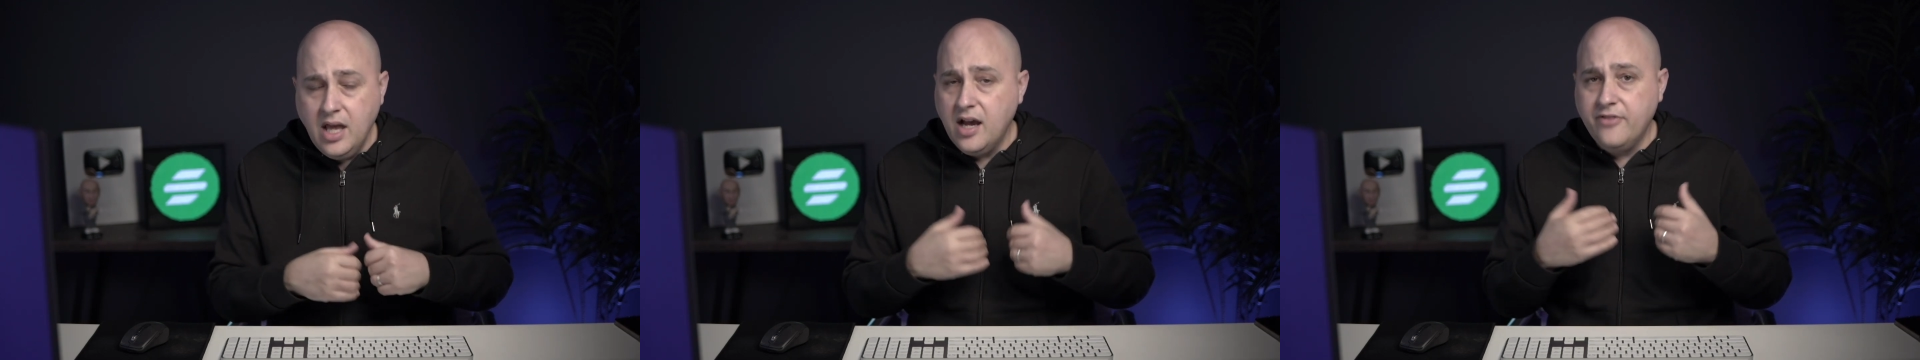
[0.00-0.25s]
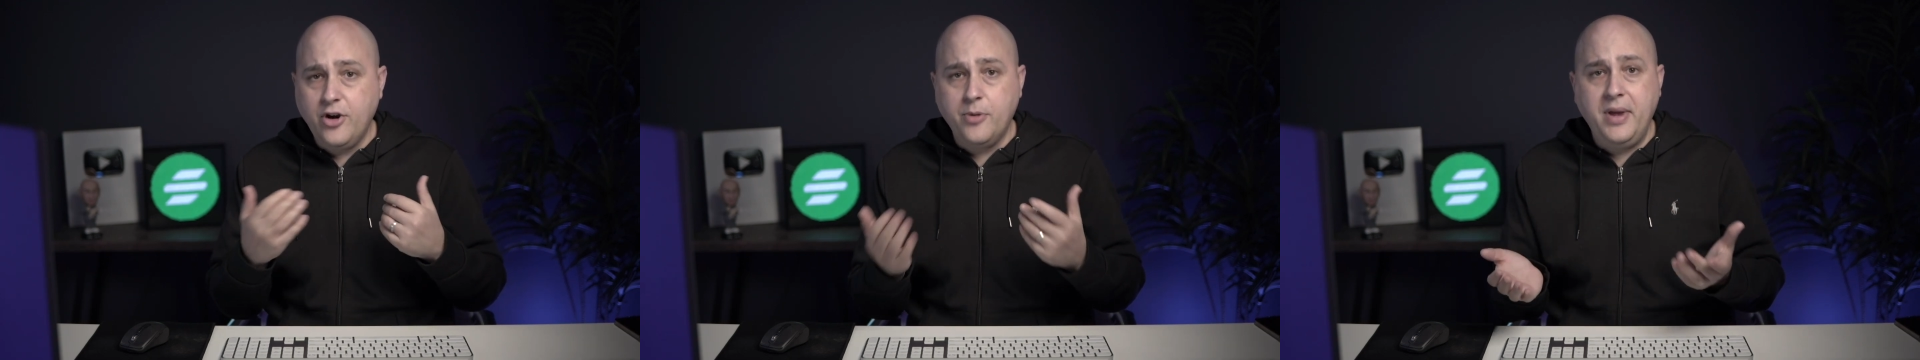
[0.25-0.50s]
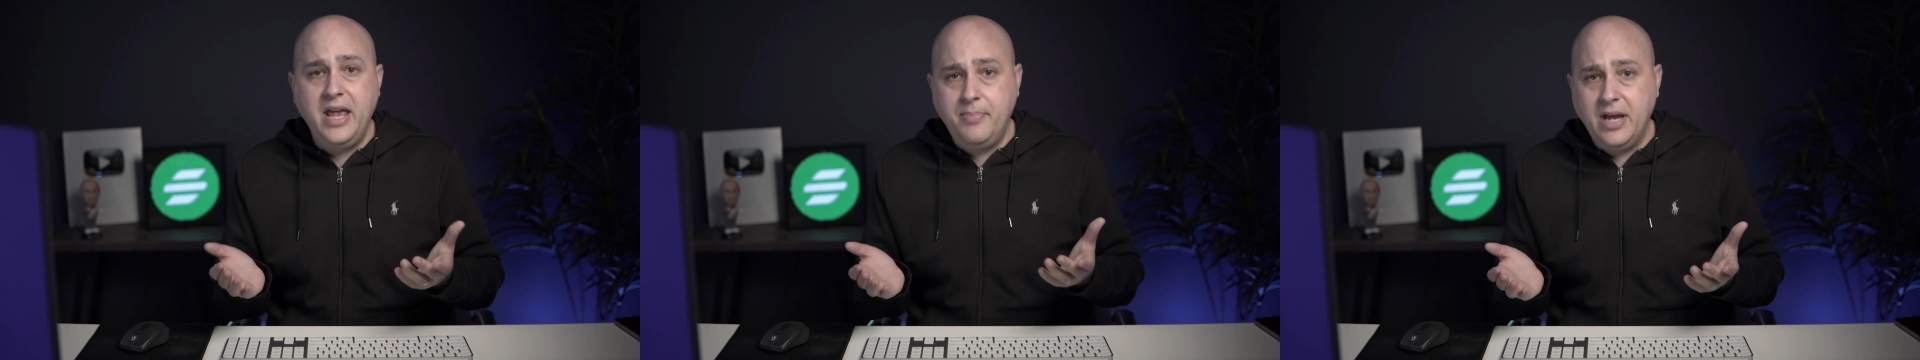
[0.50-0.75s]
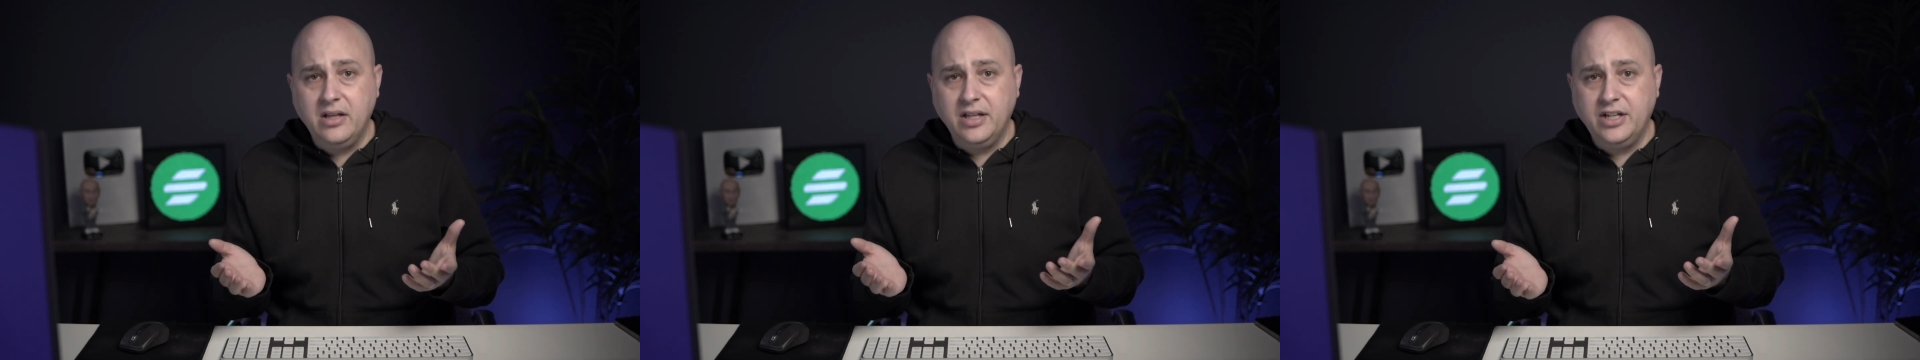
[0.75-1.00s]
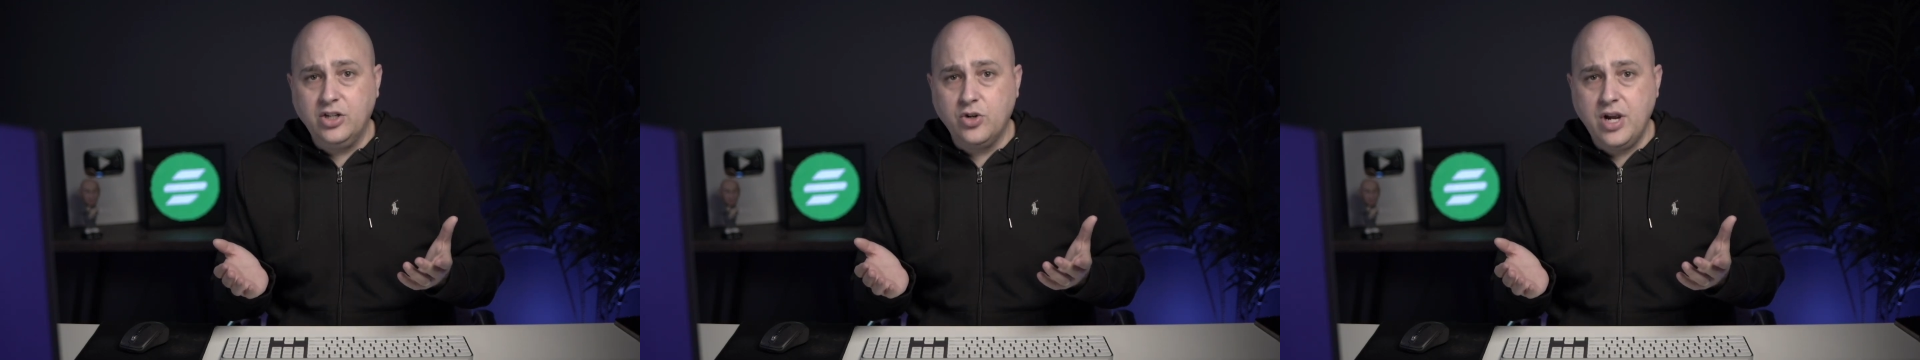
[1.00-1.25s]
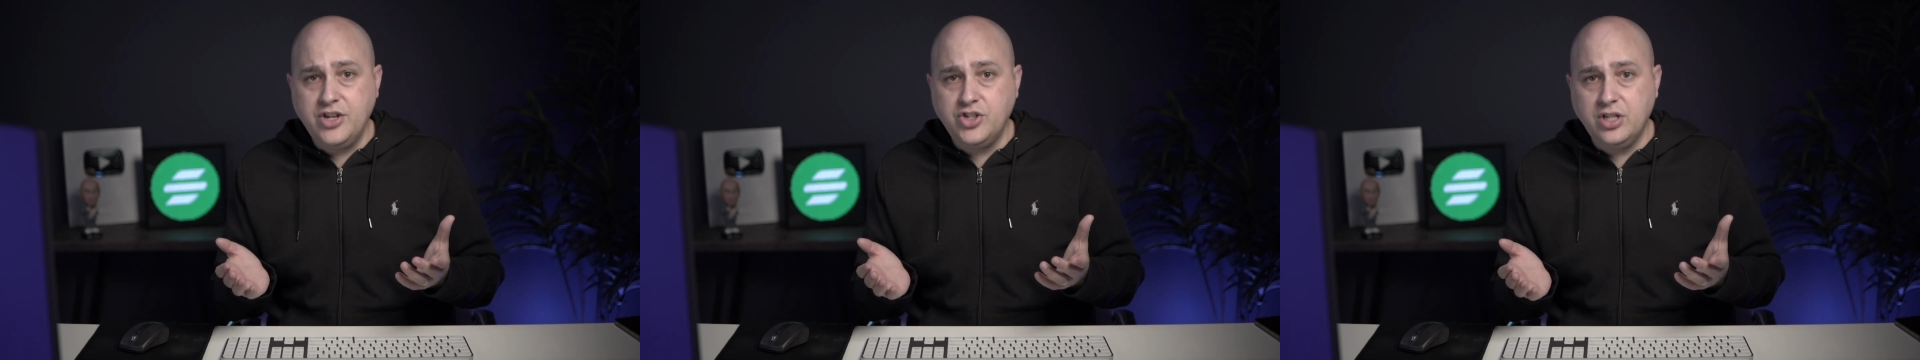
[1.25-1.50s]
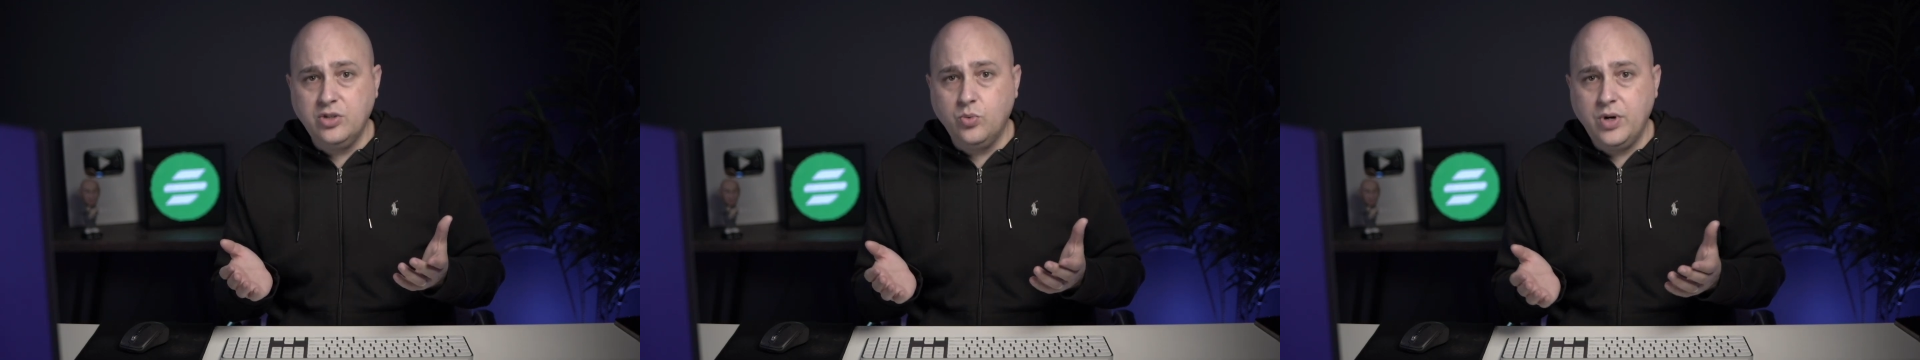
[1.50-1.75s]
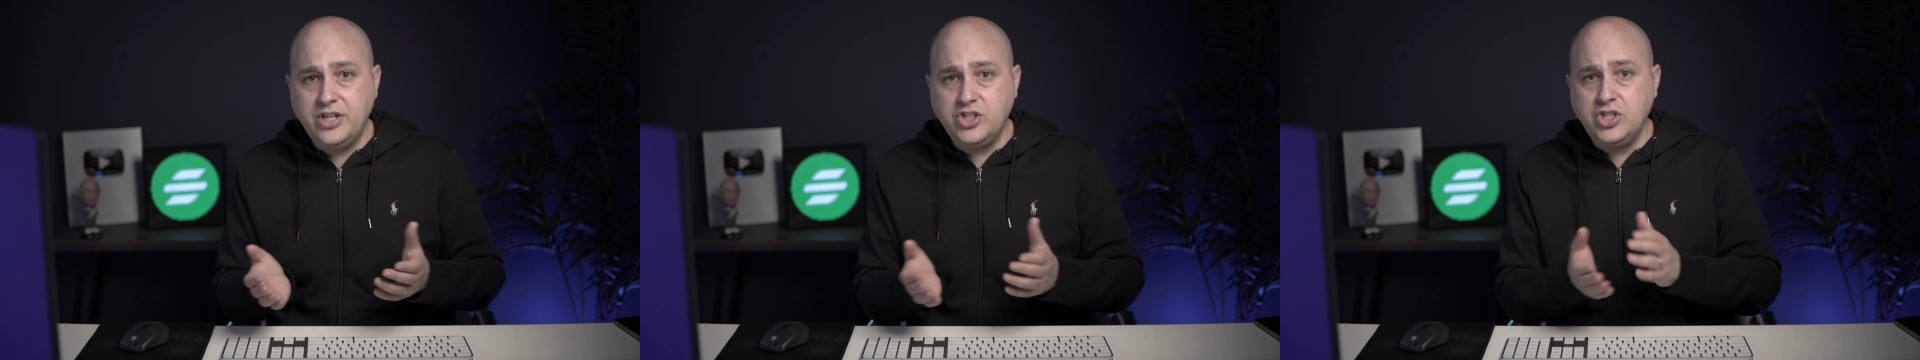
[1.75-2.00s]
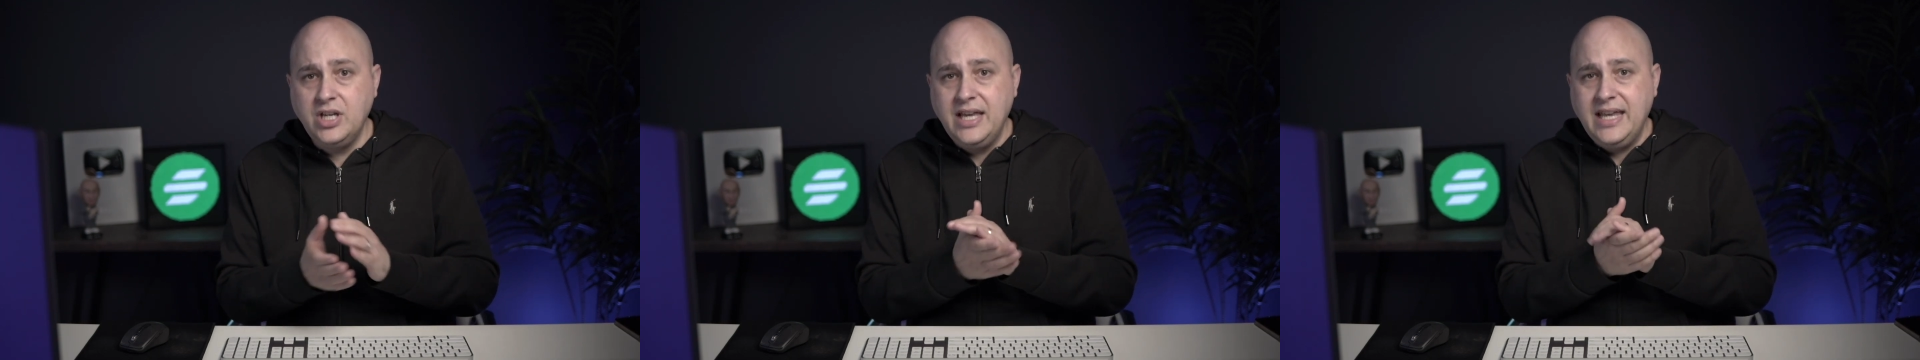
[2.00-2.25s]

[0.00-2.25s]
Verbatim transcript: of our PayPal integration, which